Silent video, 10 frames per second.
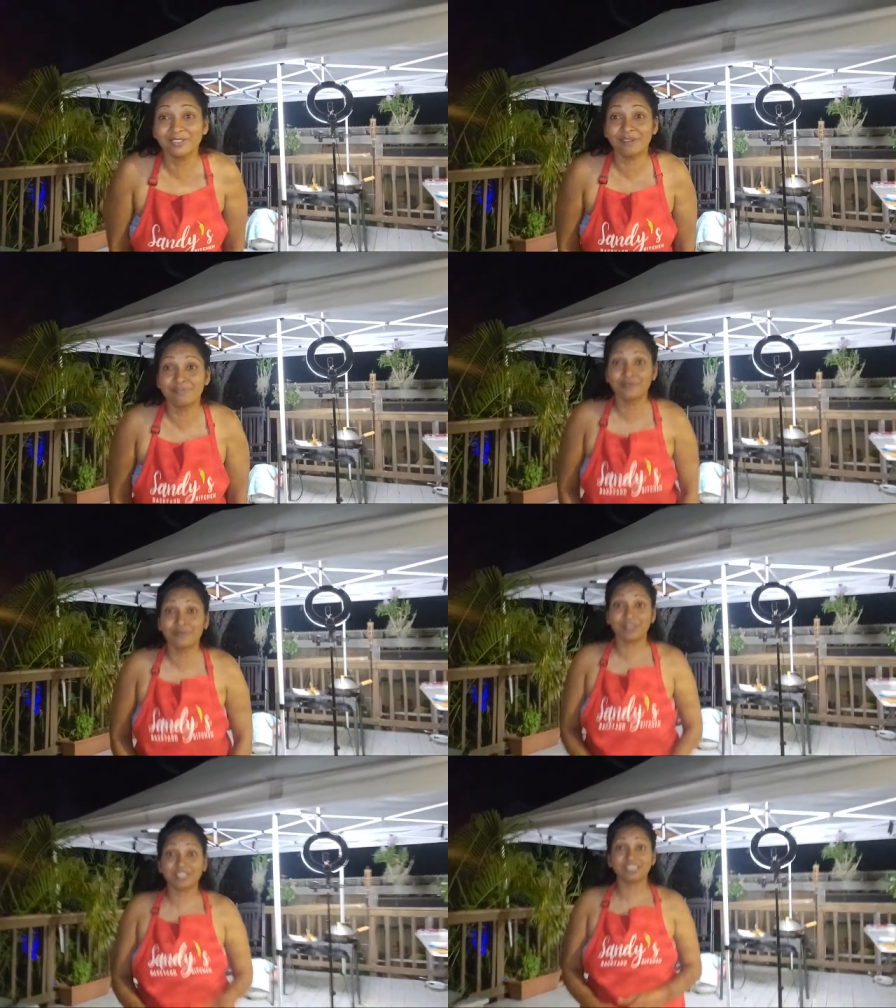a few
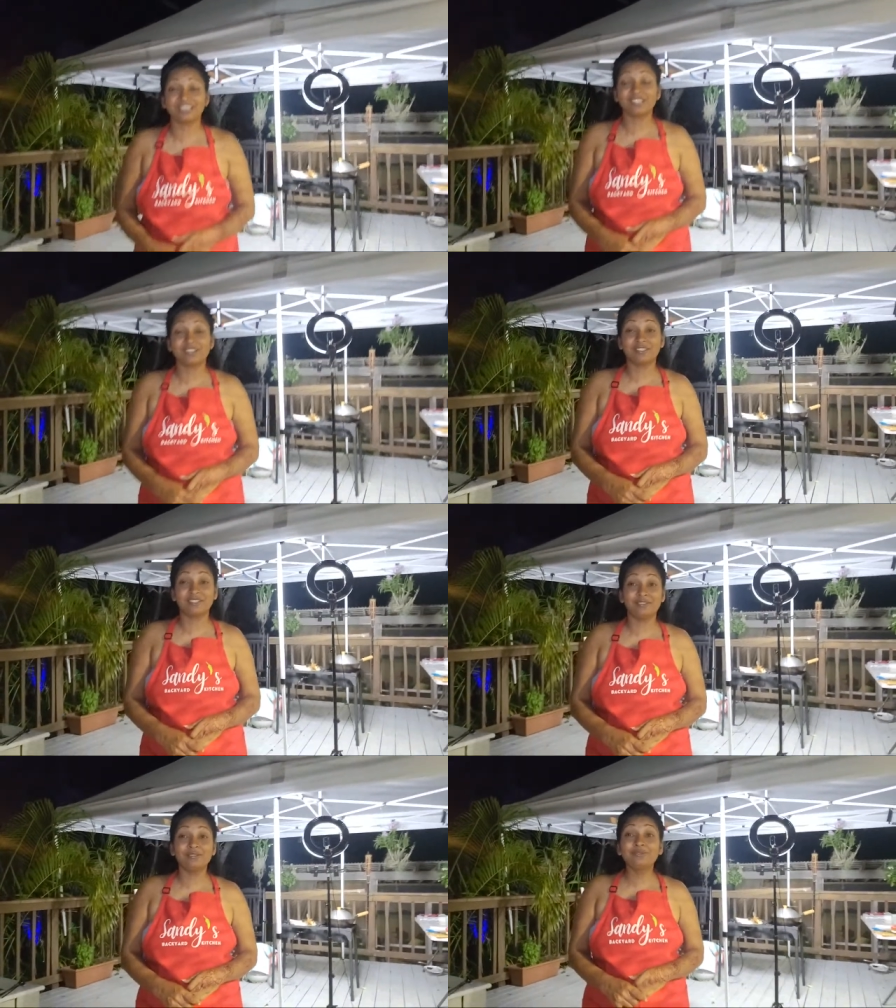questions on
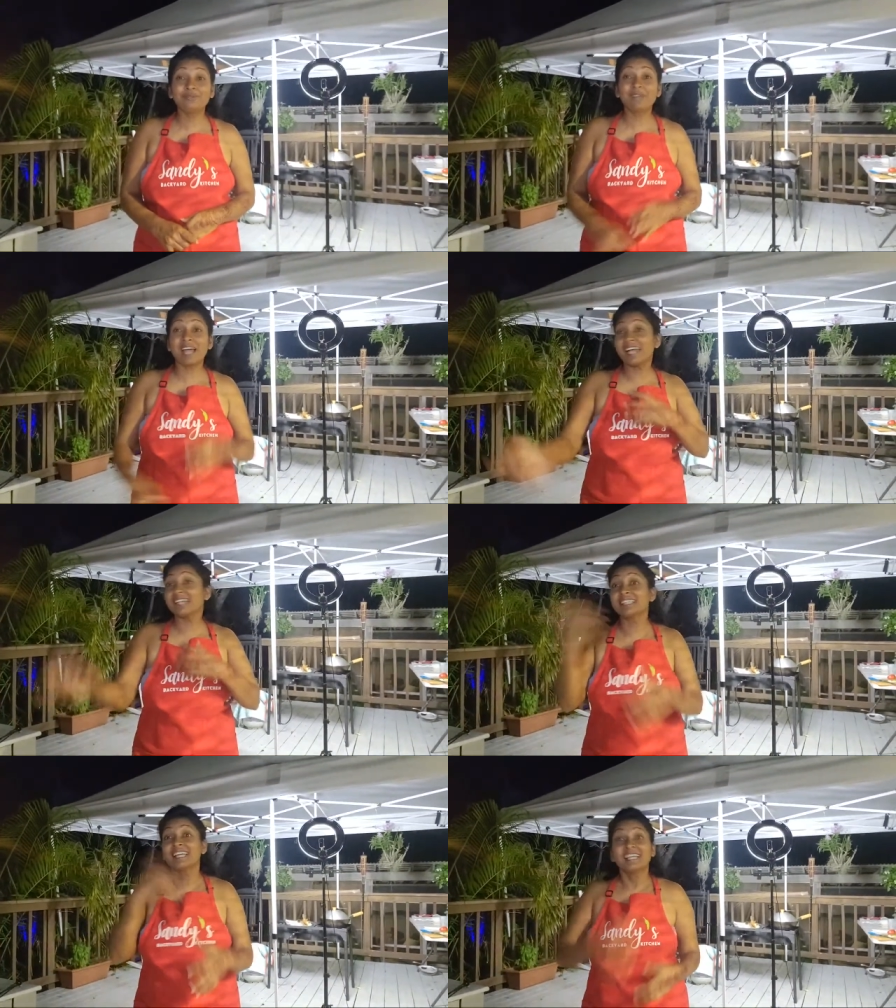youtube guys
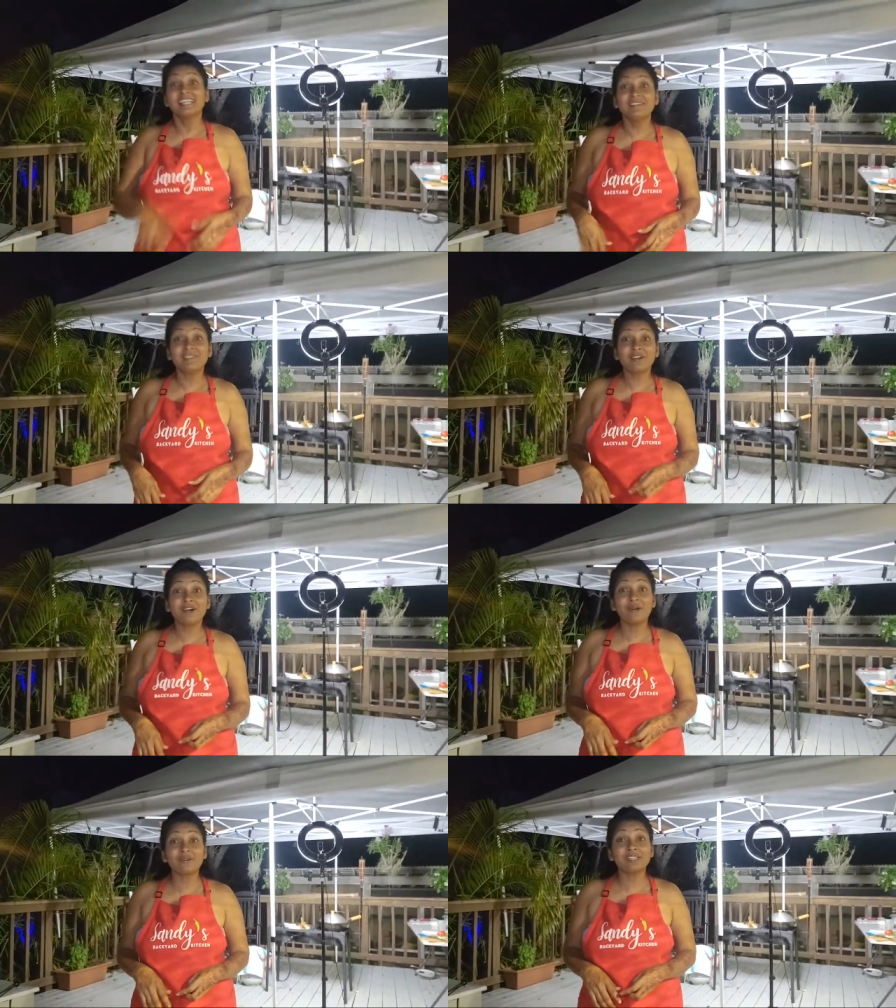leave a
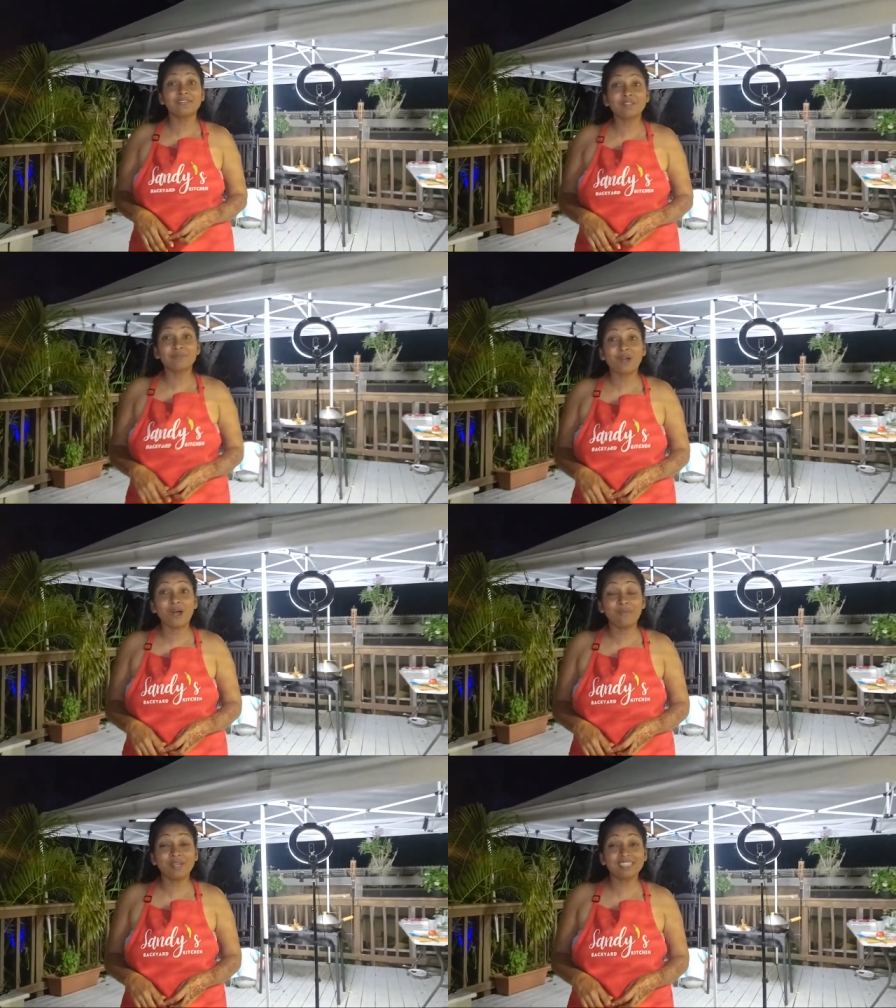com- leave some
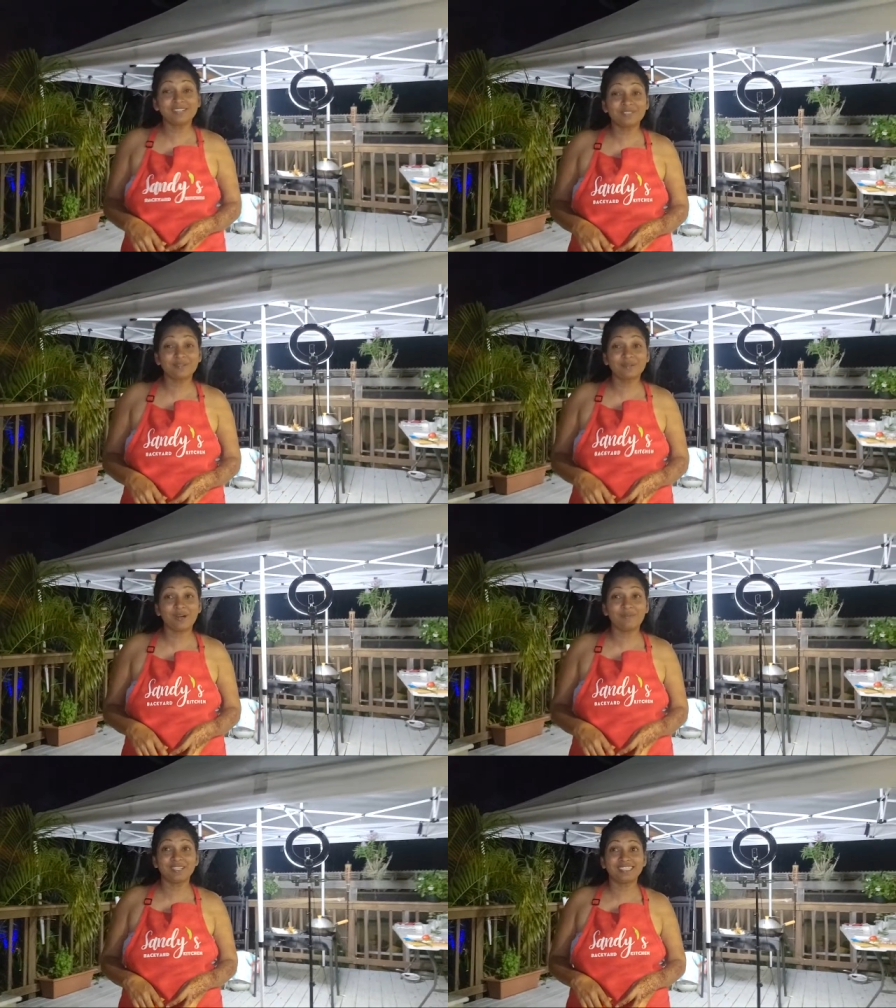comments oh, ask, some if
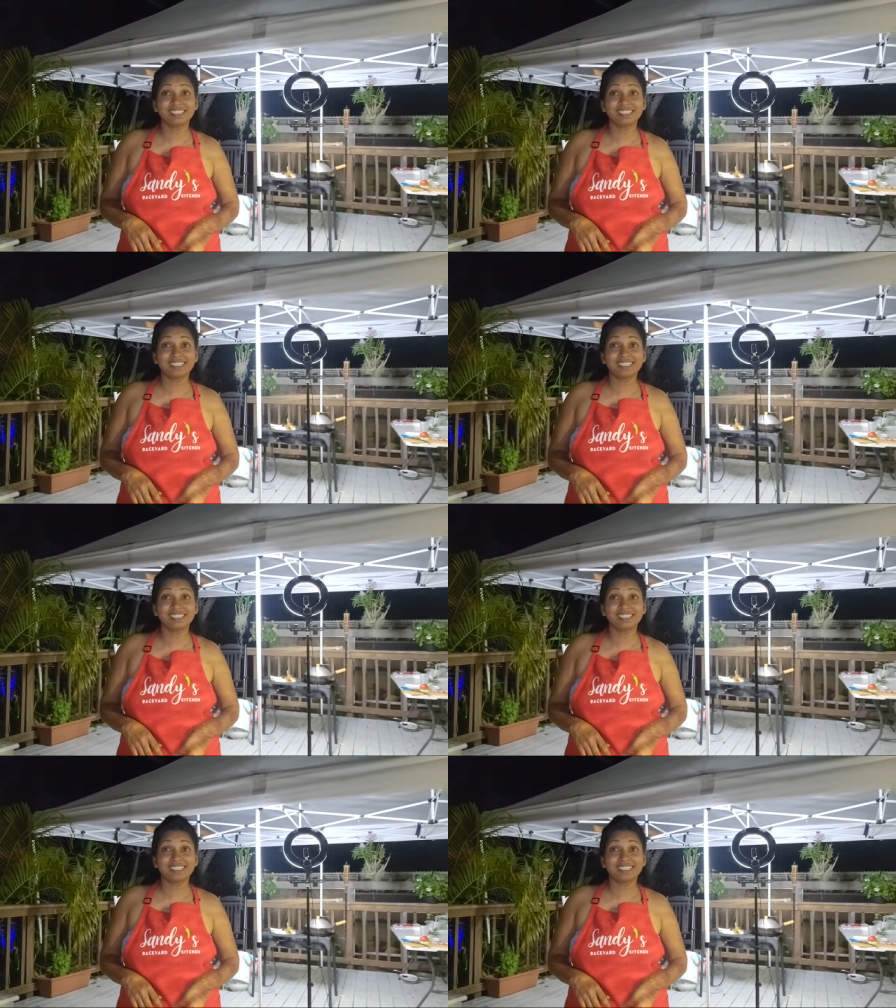comments. You ask